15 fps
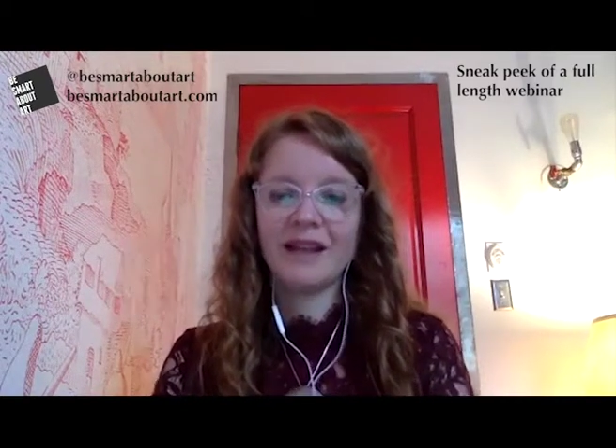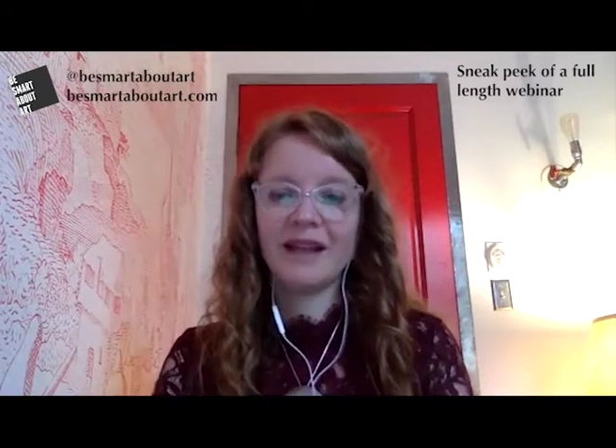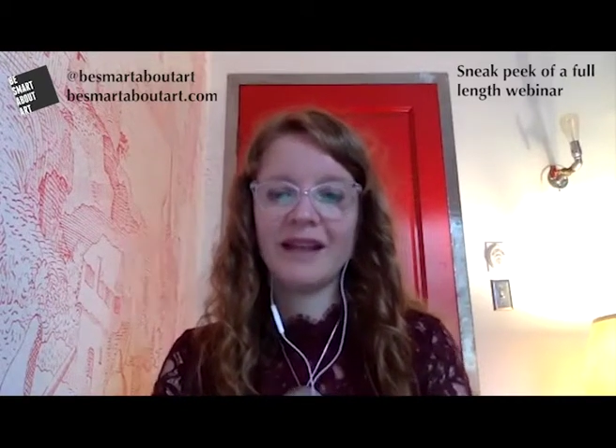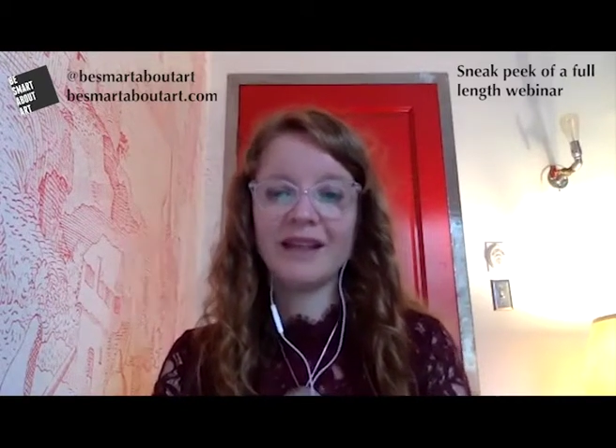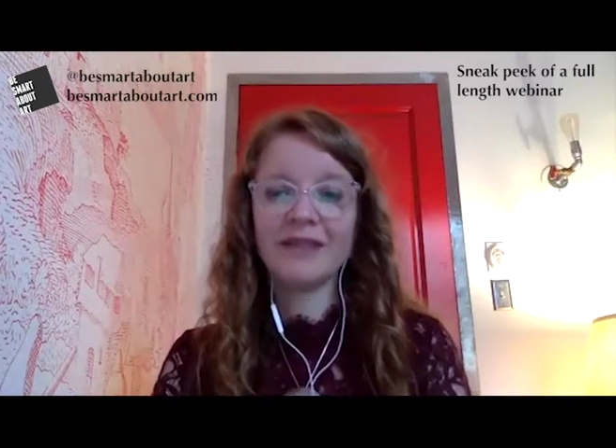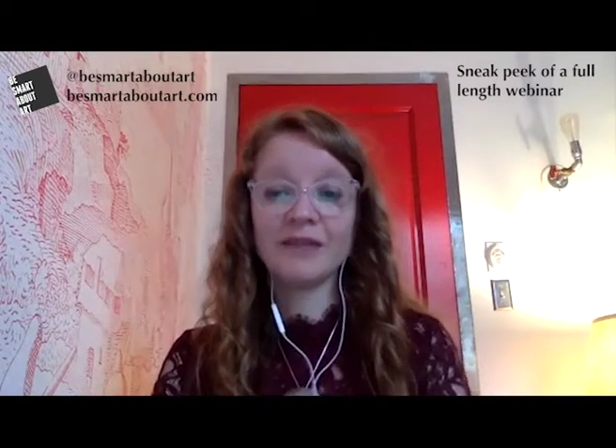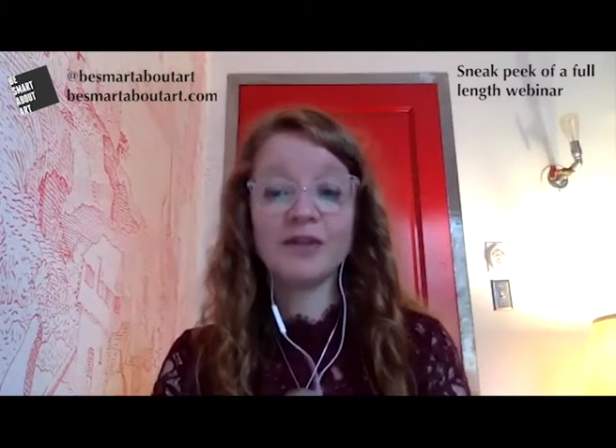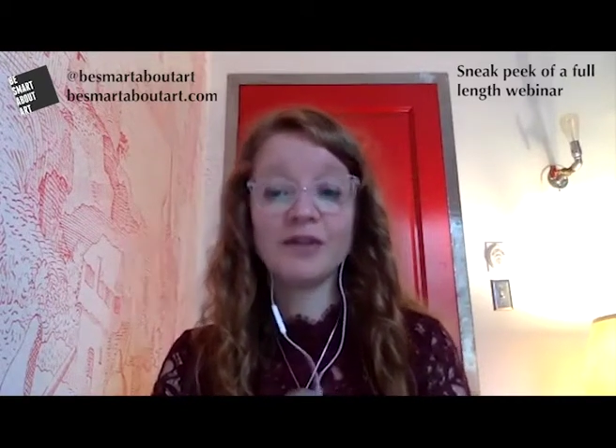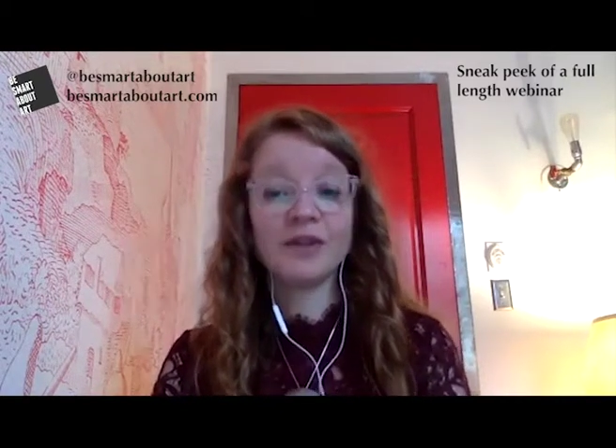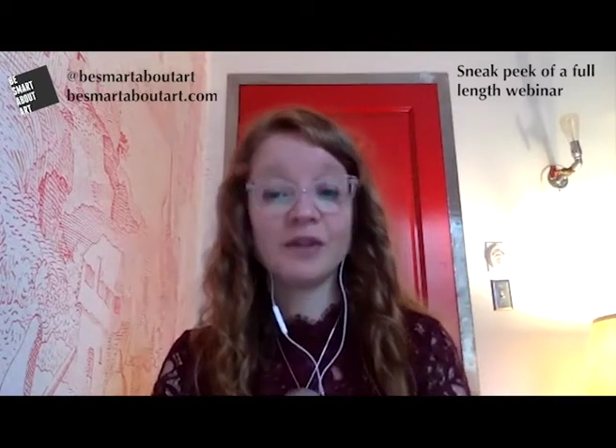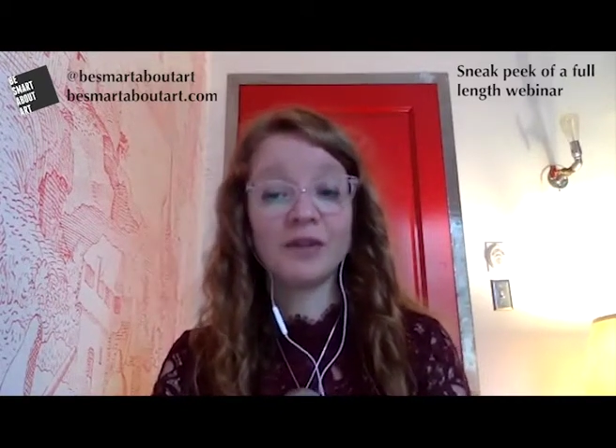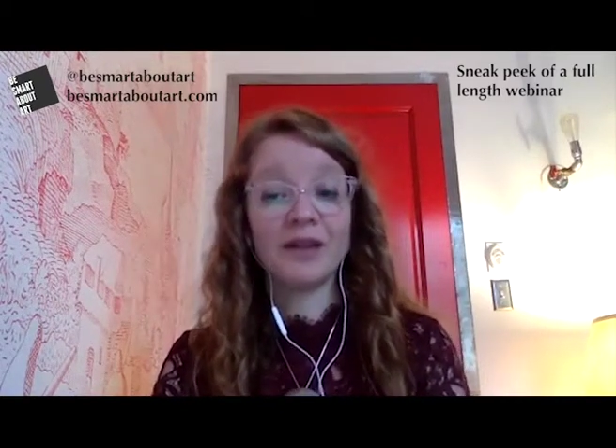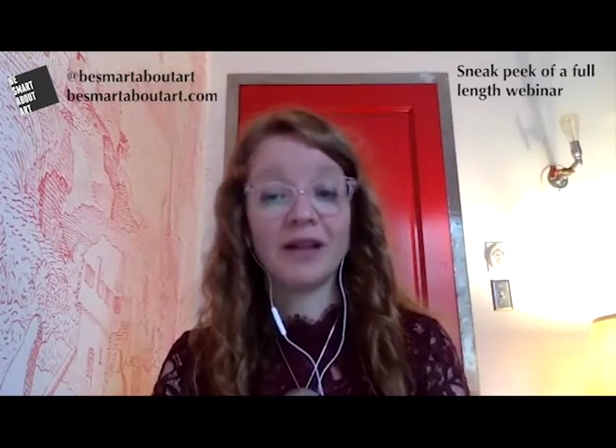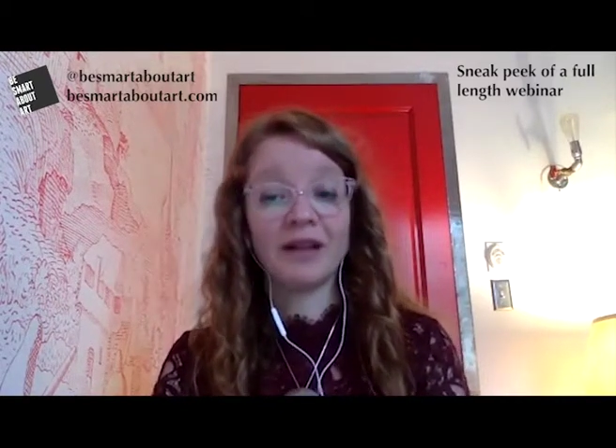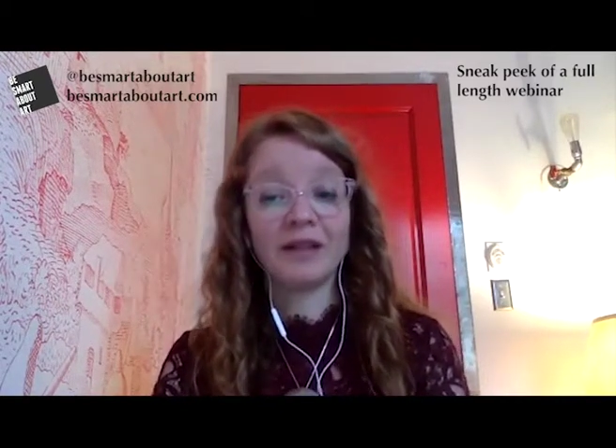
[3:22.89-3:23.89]
And if you
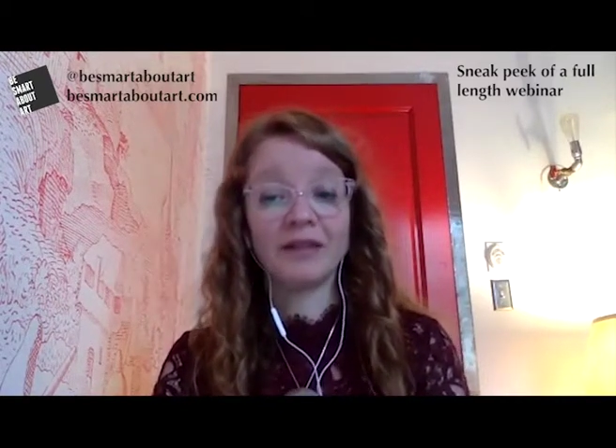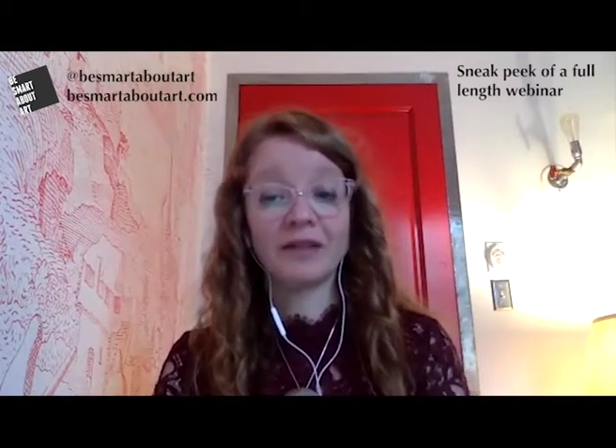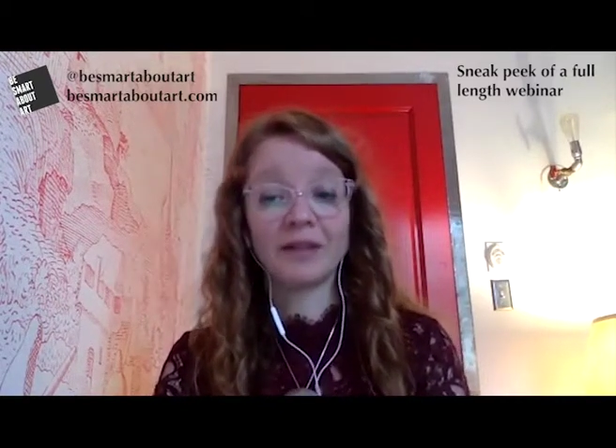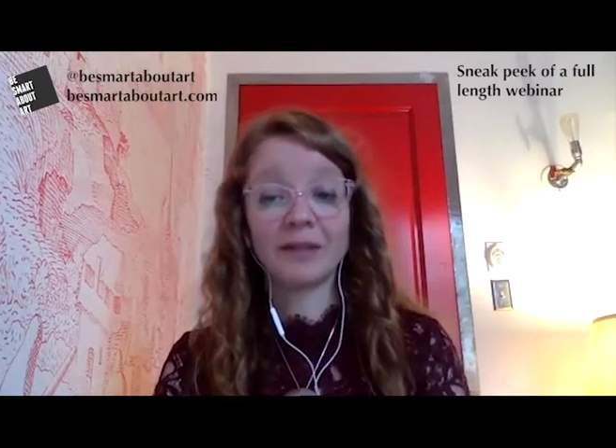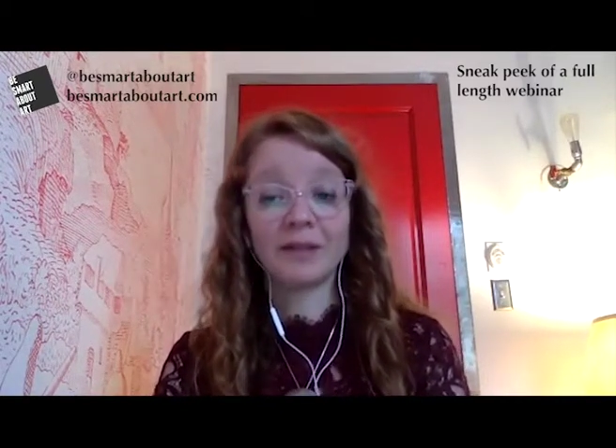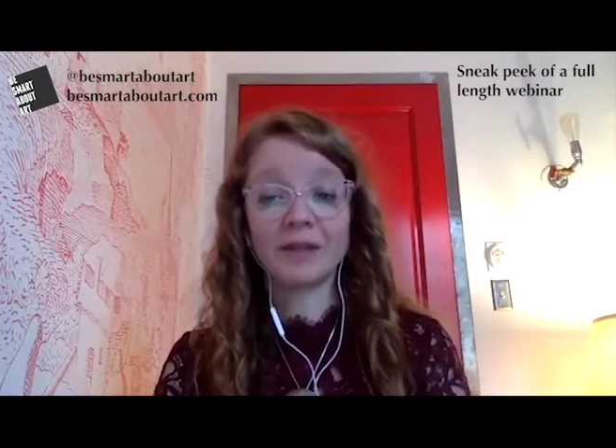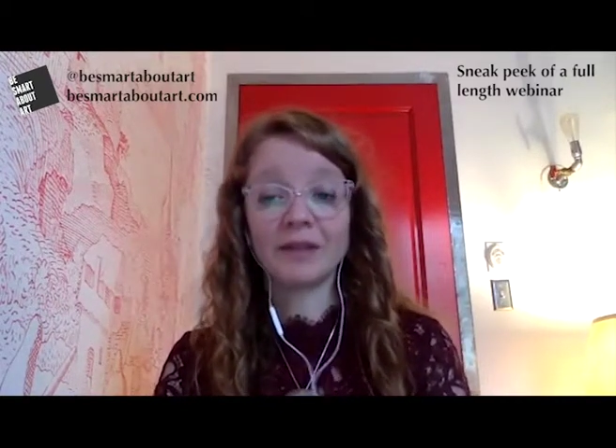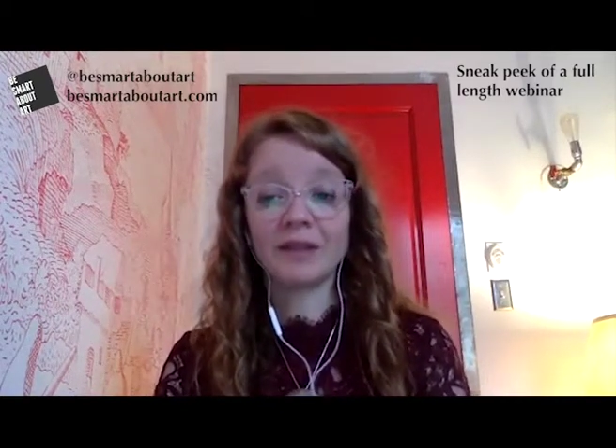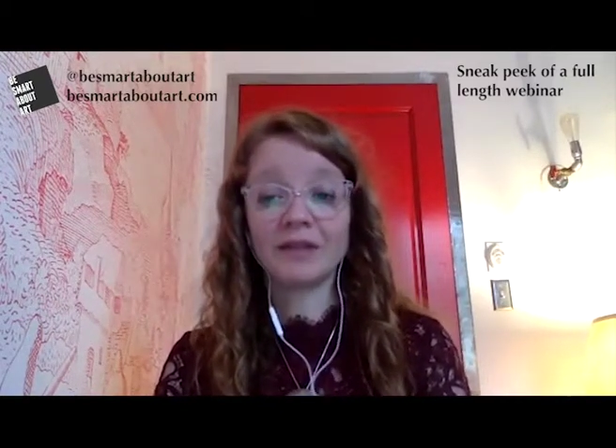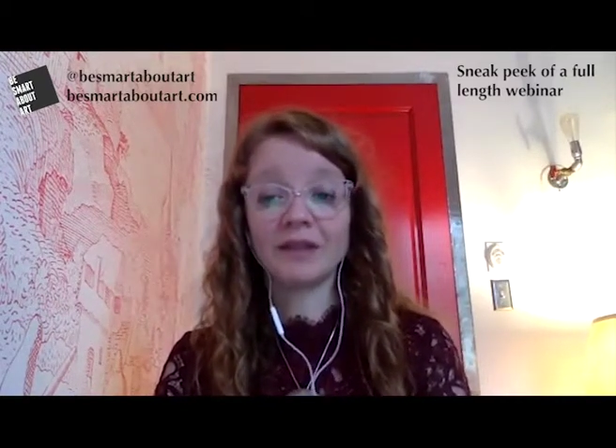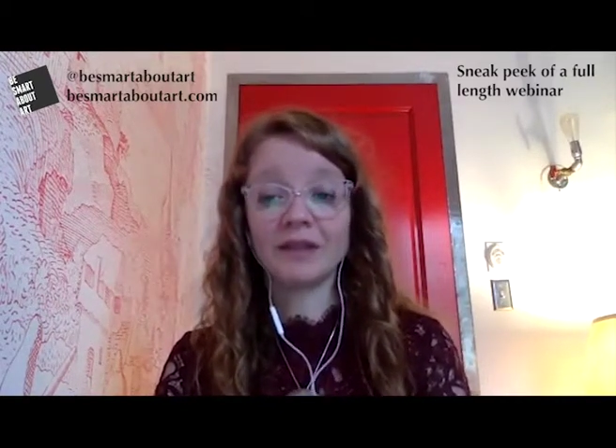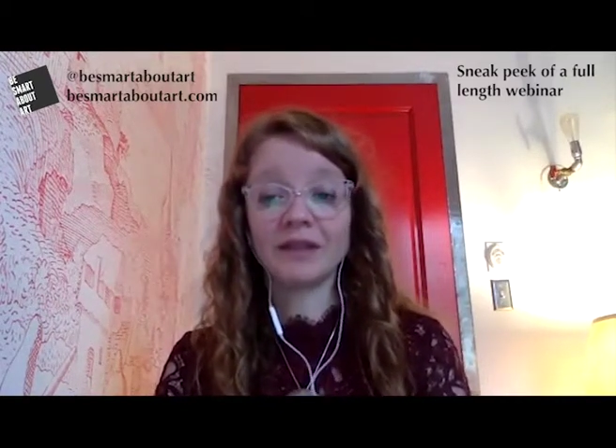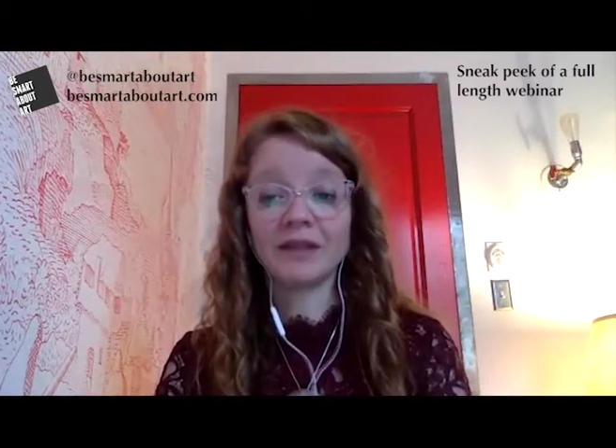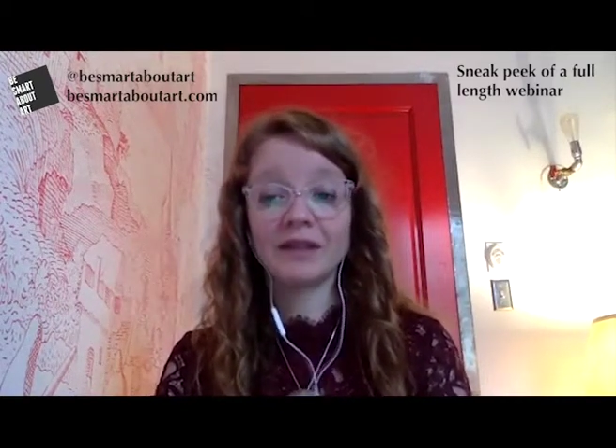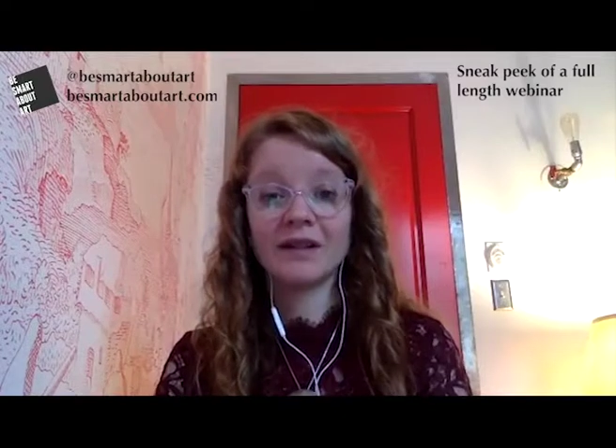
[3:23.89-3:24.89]
do have an upcoming
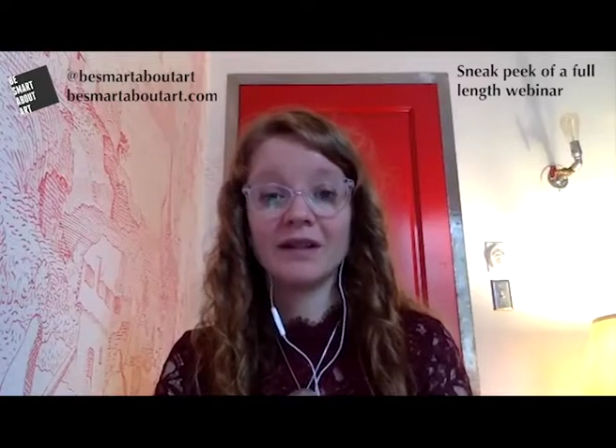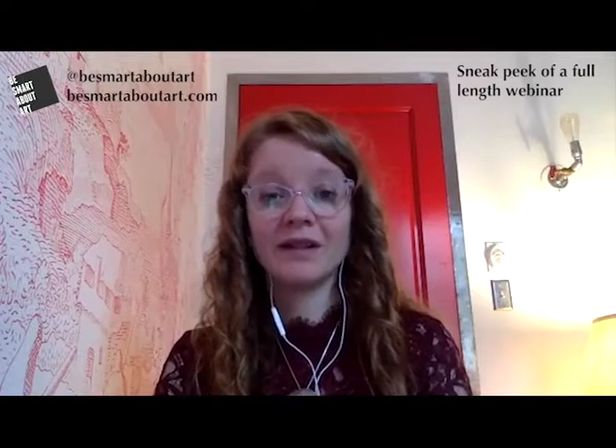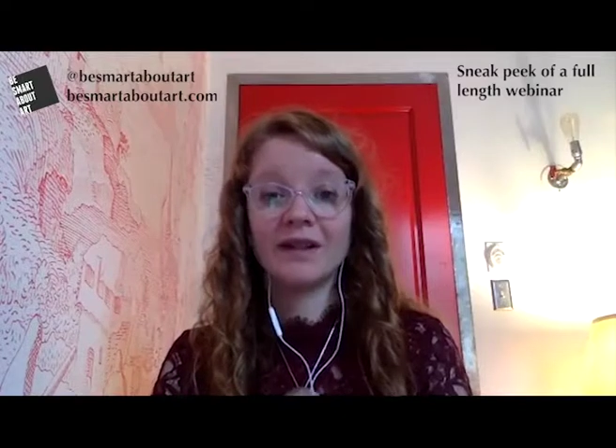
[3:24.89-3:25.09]
event,